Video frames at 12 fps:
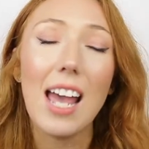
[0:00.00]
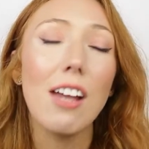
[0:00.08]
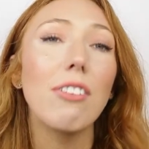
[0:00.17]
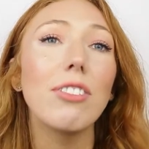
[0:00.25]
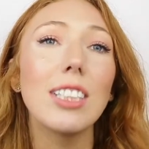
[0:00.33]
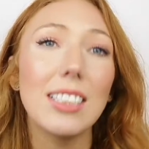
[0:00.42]

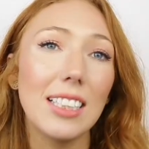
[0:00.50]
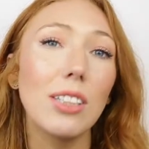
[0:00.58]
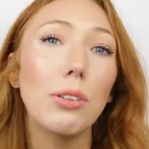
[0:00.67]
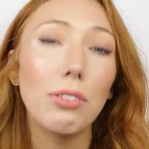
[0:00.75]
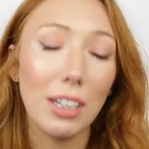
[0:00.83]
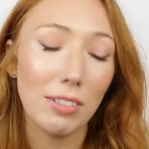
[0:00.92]
every
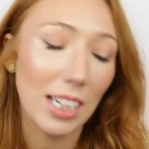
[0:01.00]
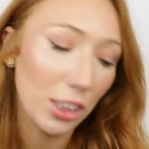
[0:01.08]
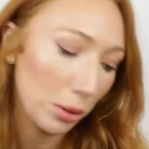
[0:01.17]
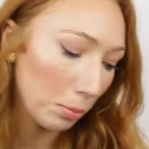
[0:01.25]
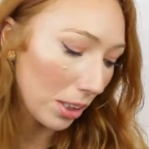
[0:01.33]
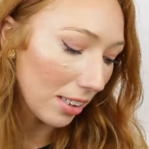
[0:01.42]
single
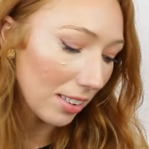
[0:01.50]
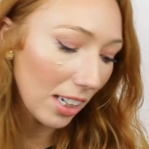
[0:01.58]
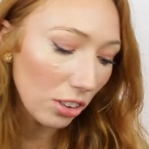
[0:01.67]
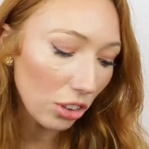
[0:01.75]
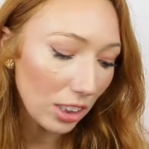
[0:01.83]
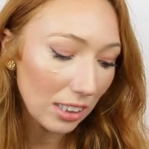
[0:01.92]
foundation, because
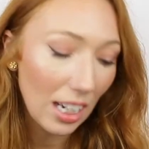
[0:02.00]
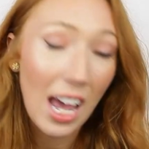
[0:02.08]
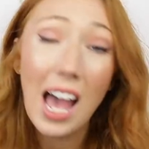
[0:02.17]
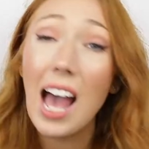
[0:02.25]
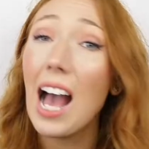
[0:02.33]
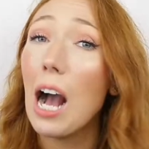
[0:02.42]
that's just
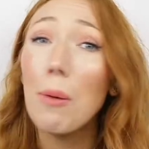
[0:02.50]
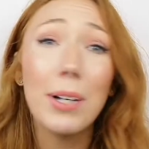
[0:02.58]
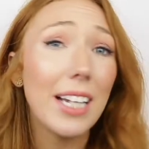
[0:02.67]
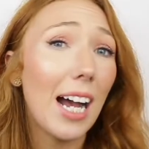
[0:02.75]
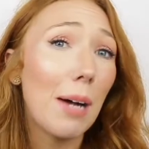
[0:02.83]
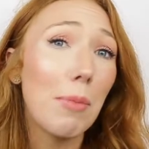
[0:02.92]
how
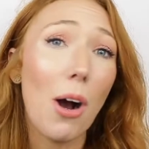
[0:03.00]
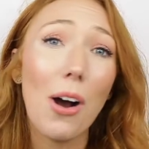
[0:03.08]
I am.